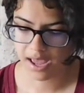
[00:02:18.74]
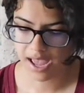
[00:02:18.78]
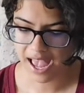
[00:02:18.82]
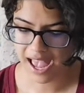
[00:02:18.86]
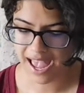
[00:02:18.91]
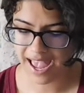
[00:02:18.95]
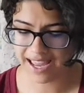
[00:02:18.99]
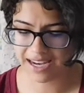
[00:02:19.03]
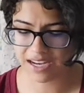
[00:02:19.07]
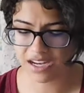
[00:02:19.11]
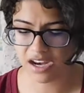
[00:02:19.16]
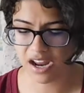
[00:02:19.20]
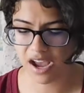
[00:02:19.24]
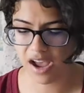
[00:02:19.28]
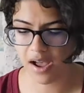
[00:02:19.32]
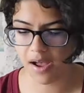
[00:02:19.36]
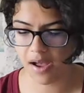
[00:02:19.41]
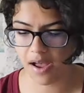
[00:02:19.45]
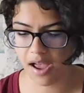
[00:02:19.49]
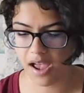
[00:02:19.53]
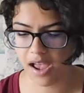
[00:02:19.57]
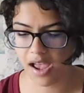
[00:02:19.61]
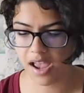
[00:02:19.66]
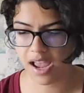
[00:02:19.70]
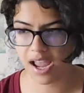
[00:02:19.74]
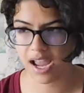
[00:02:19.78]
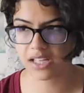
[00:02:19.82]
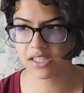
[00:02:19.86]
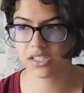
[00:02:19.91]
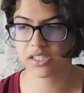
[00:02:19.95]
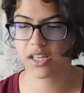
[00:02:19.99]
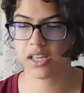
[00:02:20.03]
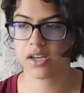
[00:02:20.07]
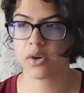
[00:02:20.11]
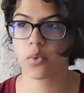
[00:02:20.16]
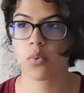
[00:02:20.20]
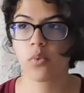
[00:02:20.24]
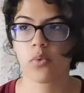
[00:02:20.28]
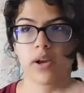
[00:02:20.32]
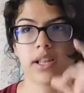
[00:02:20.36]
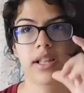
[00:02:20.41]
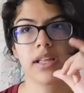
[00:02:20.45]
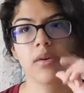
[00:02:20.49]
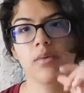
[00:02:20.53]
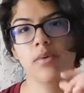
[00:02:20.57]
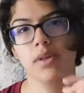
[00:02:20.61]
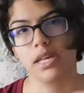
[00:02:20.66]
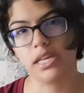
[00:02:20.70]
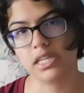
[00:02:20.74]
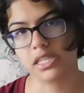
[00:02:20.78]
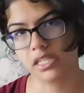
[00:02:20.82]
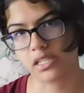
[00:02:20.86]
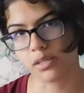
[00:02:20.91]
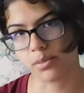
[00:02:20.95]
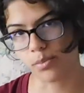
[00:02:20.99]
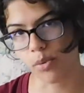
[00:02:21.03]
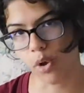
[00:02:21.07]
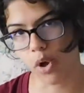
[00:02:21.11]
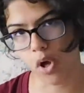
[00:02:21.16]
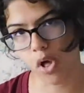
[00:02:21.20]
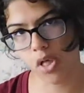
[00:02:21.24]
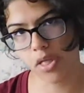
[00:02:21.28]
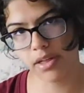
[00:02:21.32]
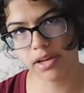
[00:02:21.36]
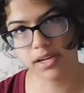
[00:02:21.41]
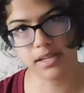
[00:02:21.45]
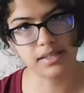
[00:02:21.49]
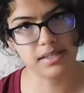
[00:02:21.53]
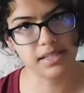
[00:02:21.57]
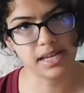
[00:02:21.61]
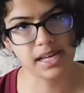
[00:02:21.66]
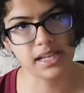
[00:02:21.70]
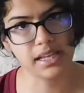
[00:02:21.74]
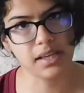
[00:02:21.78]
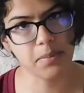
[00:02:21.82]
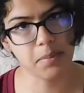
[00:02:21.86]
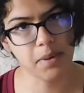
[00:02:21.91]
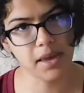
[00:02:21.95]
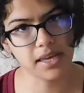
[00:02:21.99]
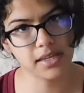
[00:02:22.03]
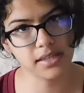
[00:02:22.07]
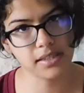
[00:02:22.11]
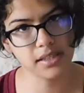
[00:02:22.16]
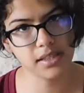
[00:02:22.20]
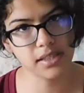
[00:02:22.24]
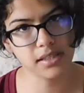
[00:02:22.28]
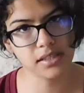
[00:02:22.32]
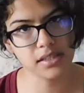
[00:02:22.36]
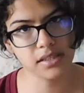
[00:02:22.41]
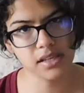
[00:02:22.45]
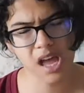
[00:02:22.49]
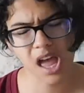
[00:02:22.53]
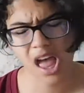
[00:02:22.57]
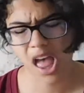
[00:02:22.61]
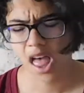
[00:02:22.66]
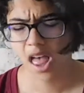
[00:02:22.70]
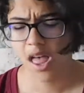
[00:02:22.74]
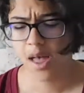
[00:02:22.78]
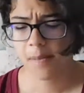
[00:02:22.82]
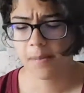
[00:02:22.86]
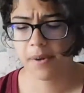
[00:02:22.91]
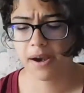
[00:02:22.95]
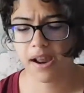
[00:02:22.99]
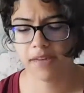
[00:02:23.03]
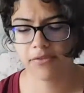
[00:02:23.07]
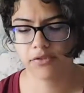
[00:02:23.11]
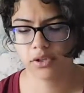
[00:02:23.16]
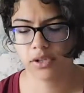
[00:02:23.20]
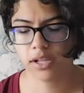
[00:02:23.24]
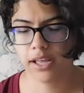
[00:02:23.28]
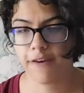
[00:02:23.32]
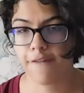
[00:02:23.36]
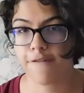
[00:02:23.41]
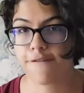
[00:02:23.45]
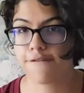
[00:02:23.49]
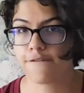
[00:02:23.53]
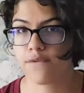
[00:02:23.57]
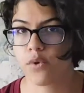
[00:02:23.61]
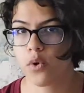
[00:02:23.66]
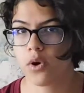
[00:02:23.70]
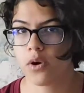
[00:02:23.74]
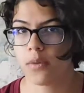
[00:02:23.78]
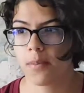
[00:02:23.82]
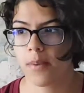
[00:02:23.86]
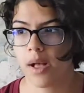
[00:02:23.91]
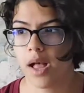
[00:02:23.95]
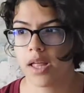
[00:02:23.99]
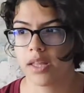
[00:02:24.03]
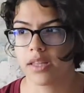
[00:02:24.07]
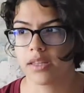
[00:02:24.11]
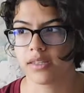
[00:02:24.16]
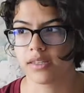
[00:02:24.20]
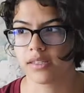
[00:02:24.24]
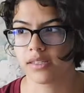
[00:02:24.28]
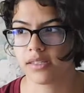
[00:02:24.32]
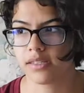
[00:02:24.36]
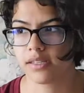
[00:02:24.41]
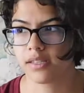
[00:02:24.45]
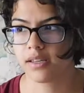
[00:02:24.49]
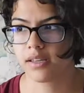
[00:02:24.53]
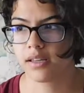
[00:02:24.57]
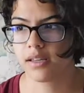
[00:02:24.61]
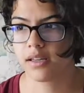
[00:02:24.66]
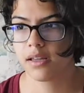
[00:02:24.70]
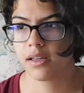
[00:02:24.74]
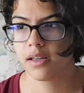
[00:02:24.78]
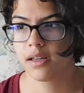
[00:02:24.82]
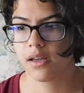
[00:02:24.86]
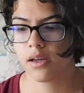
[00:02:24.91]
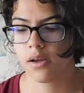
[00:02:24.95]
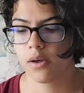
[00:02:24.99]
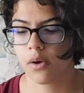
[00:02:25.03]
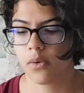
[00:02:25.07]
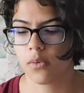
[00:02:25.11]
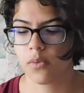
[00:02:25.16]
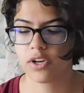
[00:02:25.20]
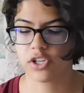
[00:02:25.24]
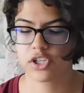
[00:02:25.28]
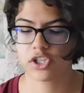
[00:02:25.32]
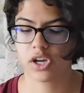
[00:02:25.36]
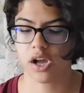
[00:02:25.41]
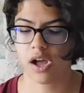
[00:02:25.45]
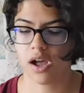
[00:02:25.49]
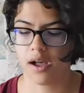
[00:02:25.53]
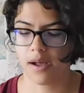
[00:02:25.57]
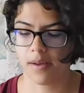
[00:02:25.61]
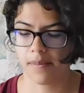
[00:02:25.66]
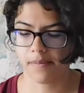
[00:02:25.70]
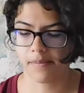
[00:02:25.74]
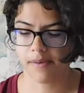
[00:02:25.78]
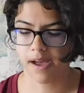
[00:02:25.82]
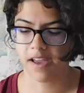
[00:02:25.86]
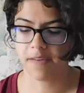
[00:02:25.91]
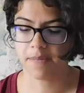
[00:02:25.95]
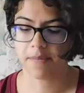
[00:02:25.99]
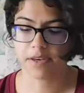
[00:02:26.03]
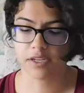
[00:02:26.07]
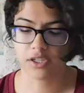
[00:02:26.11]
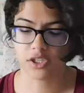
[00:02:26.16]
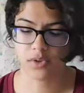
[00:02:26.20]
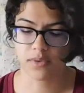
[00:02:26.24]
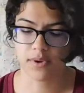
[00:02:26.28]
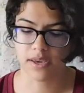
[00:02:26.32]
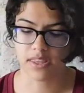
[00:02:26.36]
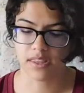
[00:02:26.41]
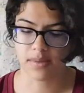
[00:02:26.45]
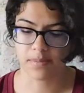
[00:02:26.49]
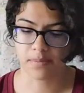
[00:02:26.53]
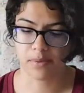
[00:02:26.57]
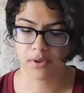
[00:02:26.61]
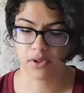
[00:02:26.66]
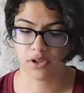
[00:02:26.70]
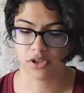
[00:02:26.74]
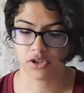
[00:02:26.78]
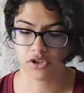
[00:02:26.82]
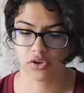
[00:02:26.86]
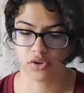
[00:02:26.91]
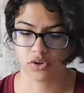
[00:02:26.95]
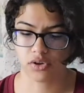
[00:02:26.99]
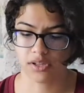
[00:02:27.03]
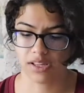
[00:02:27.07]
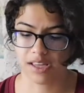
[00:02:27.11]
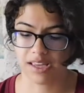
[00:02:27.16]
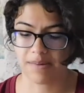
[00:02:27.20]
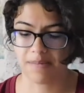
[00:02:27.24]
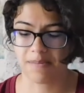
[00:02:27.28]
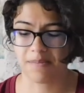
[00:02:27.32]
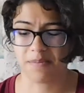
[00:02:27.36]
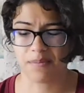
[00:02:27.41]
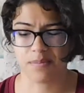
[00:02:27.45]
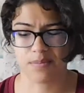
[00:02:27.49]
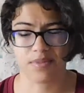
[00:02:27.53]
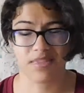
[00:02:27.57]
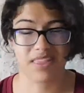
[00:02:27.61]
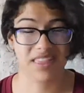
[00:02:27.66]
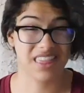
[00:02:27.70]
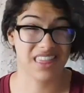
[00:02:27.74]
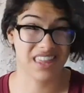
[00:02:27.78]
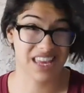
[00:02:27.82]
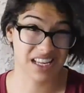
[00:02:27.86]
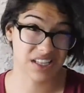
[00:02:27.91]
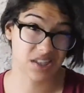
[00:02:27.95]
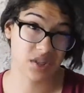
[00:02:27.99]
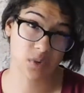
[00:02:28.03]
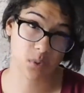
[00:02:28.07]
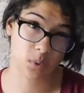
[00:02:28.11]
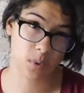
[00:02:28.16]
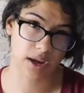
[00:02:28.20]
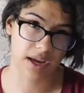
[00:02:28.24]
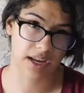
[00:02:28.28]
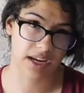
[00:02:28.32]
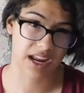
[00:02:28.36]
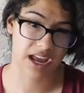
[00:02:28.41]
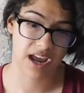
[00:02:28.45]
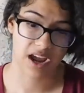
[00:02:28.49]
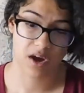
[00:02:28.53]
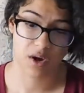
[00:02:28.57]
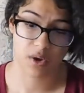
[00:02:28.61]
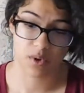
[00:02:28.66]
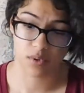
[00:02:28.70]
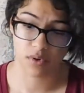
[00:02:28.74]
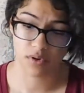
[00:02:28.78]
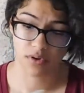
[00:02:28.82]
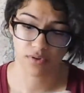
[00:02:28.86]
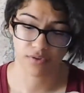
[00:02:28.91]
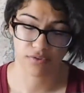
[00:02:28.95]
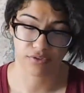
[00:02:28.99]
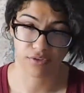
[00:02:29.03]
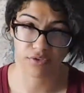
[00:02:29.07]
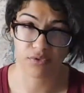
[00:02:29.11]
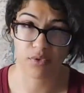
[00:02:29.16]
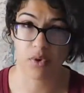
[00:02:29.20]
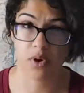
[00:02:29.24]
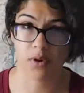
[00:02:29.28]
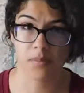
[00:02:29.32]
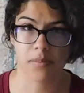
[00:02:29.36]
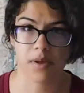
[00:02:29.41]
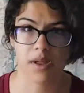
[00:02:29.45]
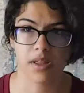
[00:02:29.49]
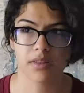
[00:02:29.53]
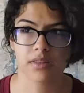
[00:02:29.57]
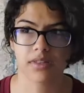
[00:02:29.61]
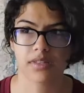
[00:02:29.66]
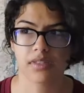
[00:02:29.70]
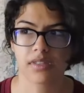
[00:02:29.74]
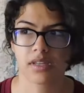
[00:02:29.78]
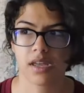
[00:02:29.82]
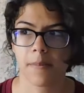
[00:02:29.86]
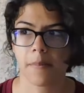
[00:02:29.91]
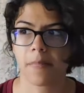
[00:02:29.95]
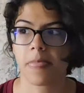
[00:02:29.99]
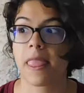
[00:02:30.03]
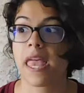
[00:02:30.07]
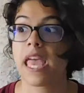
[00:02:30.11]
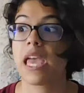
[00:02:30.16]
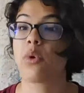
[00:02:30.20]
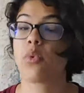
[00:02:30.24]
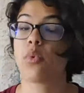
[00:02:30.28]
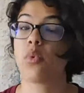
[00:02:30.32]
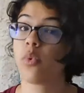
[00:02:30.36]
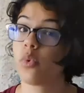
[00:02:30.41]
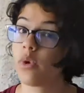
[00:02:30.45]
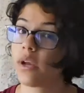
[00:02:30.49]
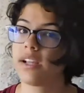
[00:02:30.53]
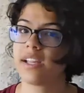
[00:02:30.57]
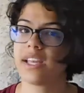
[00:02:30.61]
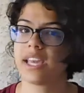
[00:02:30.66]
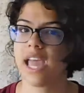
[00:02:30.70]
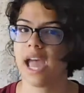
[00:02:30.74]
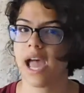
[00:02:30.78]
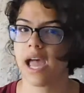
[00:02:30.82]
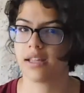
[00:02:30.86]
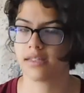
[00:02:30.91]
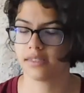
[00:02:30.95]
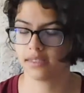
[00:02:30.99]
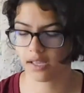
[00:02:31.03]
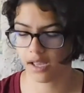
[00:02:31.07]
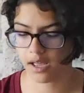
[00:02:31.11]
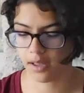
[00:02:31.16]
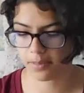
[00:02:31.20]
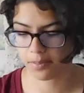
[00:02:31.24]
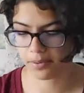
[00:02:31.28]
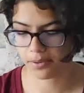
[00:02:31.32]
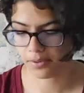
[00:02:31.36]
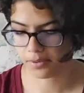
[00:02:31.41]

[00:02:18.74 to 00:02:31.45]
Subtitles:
And it's like really, really small on a daily basis, but after like 4 months, which I've been doing the bullet journaling this way now for 4 months, it really adds up.